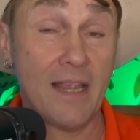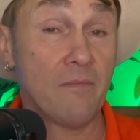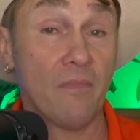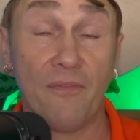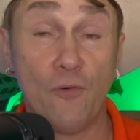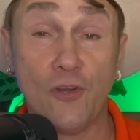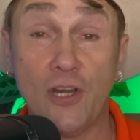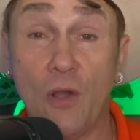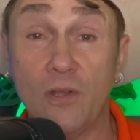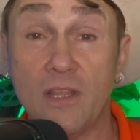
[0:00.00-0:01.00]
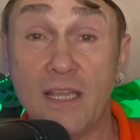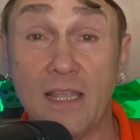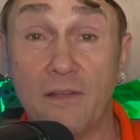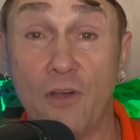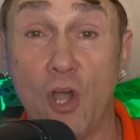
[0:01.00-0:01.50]
And before you know it, the
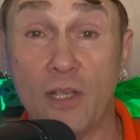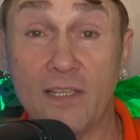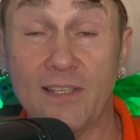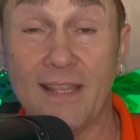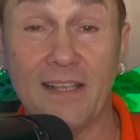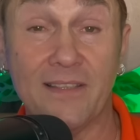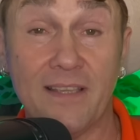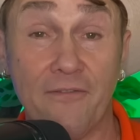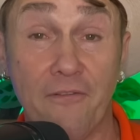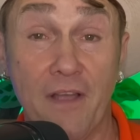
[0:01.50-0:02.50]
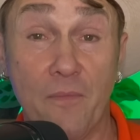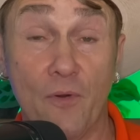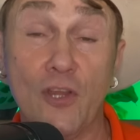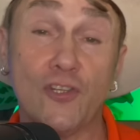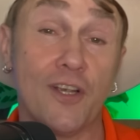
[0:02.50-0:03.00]
end of August and that 7
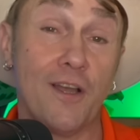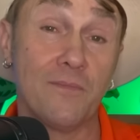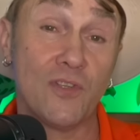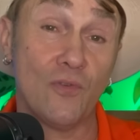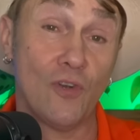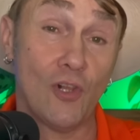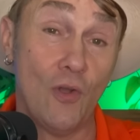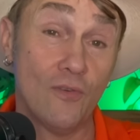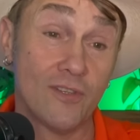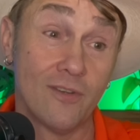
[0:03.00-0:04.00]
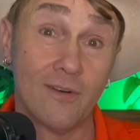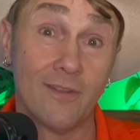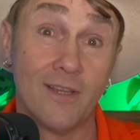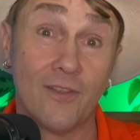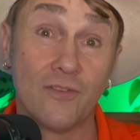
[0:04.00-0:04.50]
vibration comes to a close and you're on
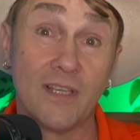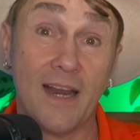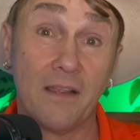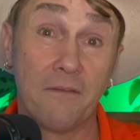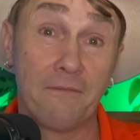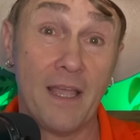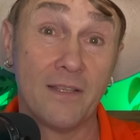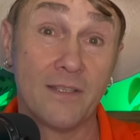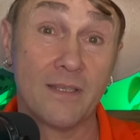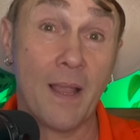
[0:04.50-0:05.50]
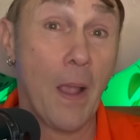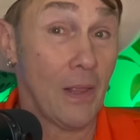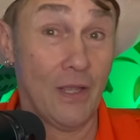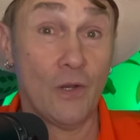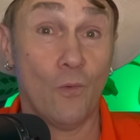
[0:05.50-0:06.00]
the other side of the fence.
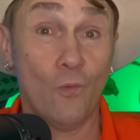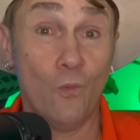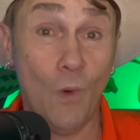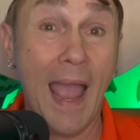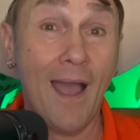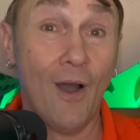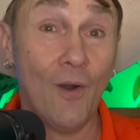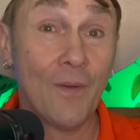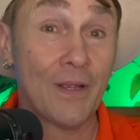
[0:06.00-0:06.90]
Like, wow.